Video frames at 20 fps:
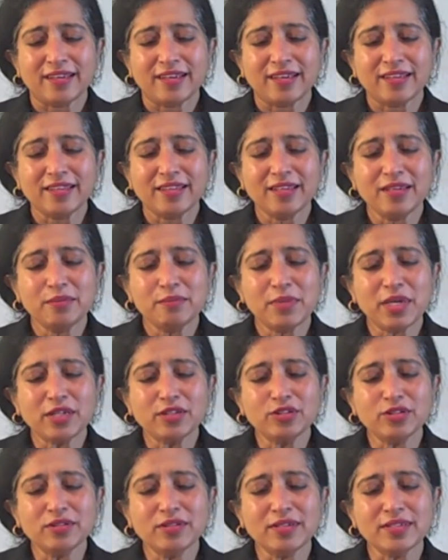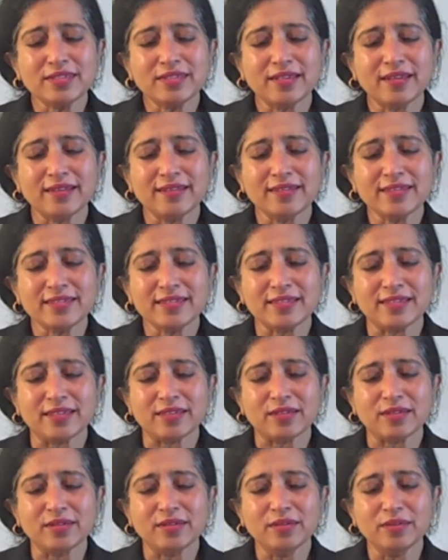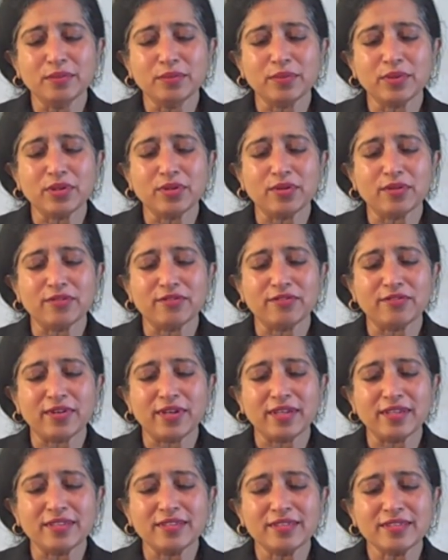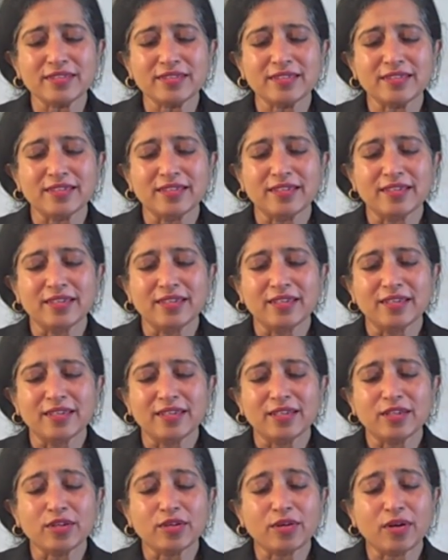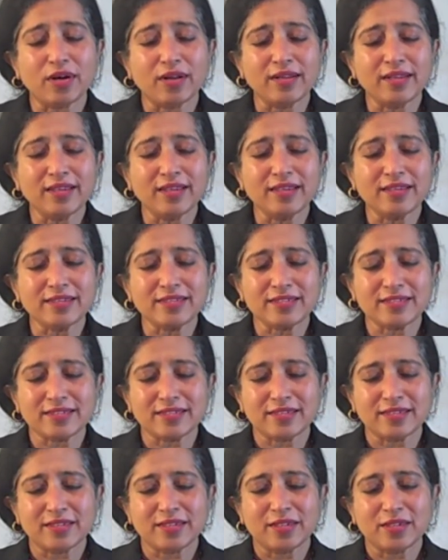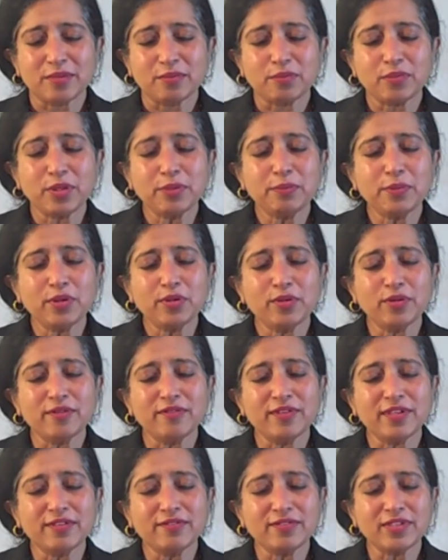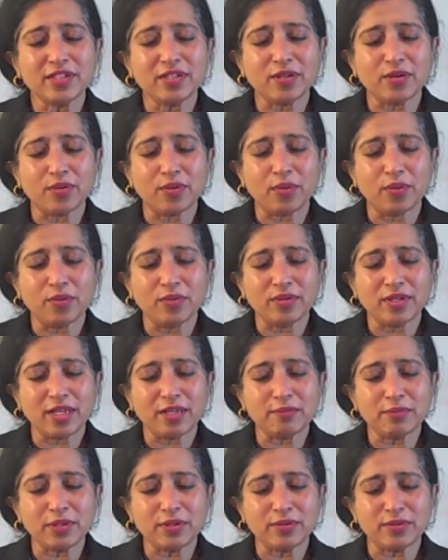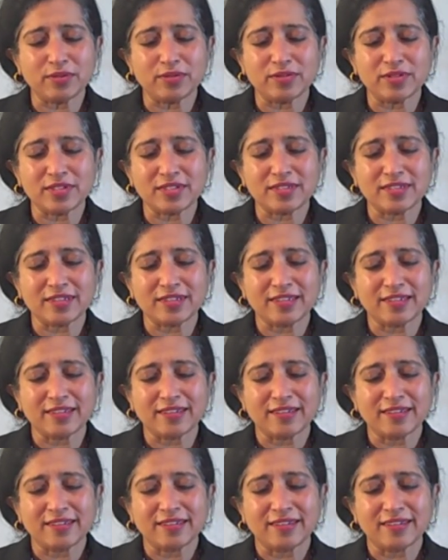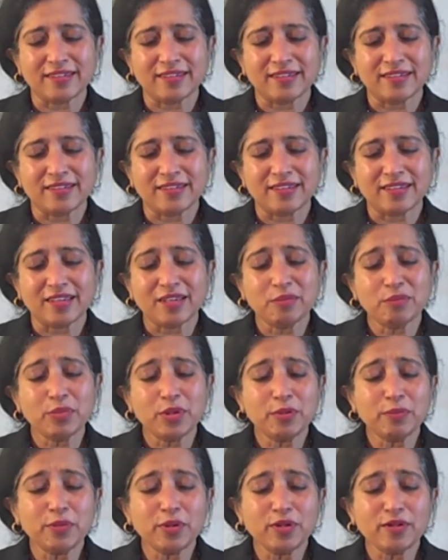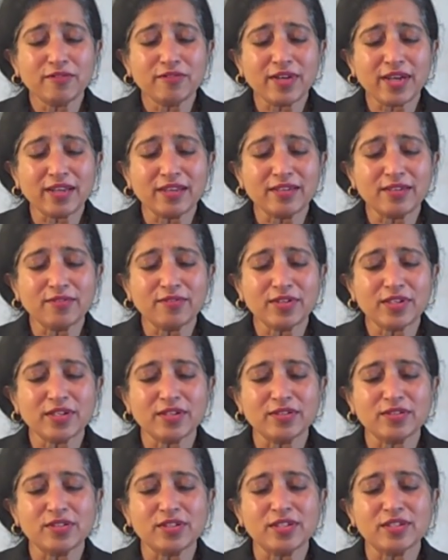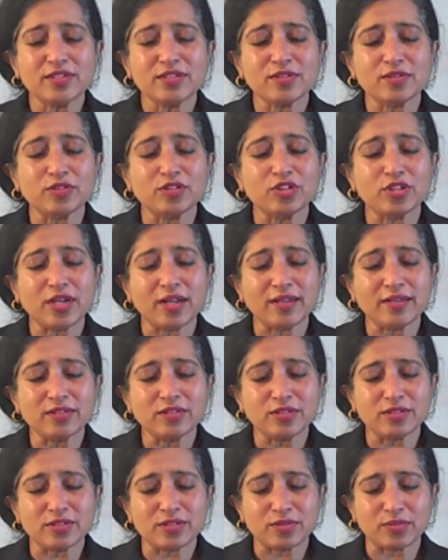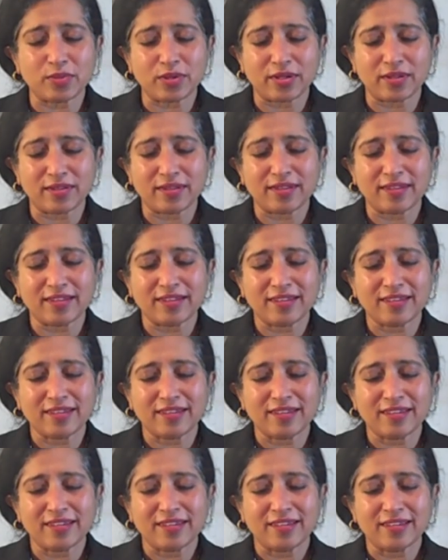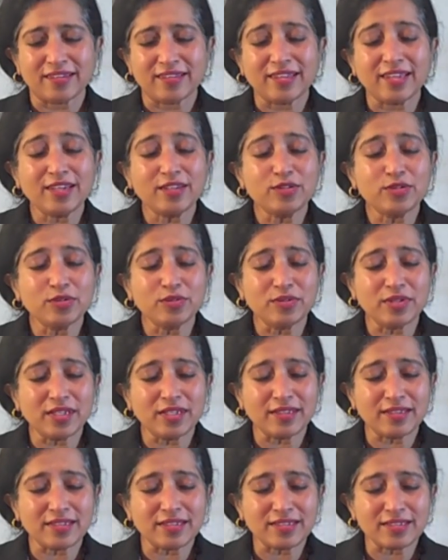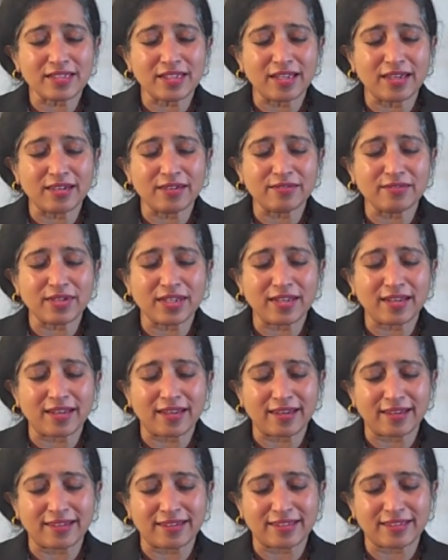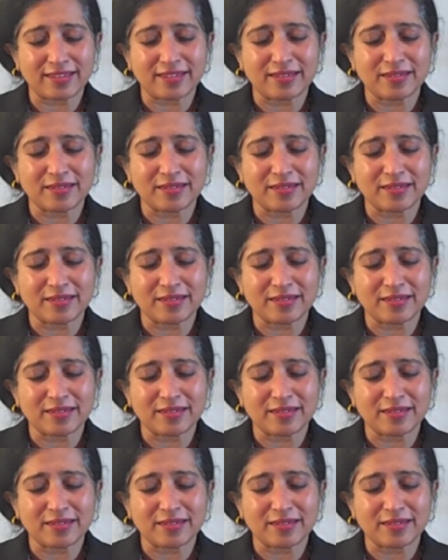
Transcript: And then imagine there's another circle with your friends, your colleagues, people who have lived in your old neighborhoods, and people you've had difficulties or challenges with. They too need this love and light.